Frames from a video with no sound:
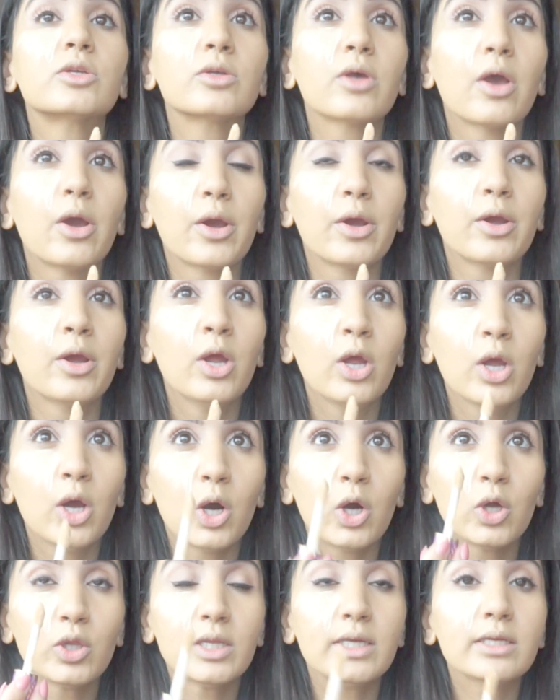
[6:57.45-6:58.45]
So
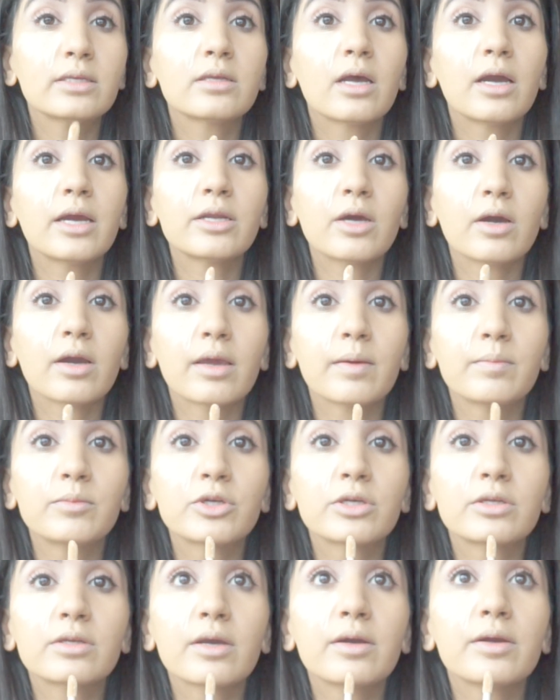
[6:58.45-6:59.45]
on this side I am
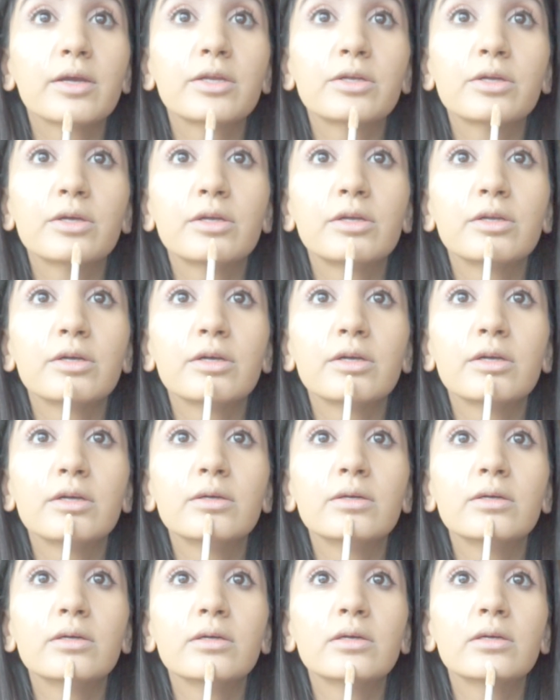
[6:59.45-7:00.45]
just going to
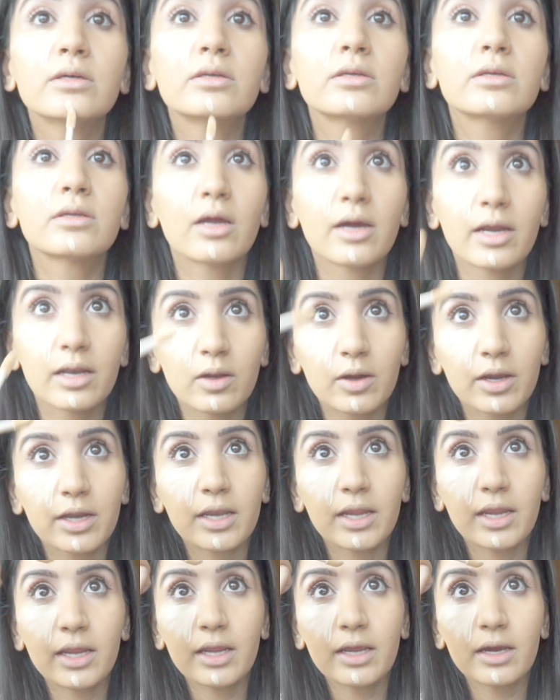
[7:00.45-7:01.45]
do a slight
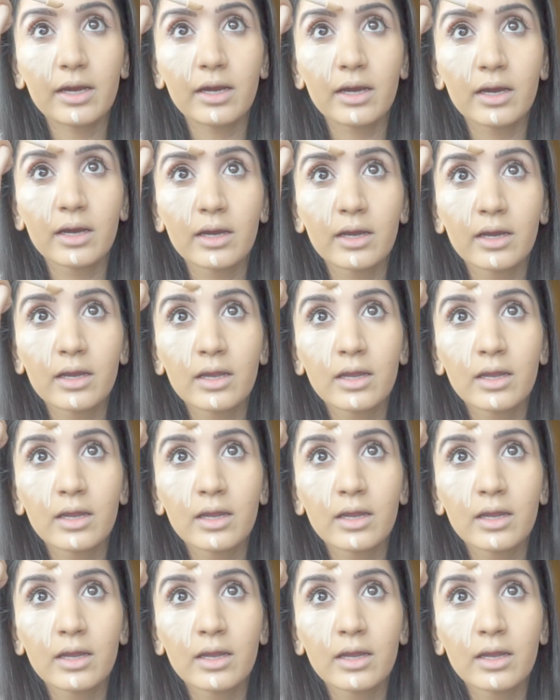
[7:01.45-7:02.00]
line here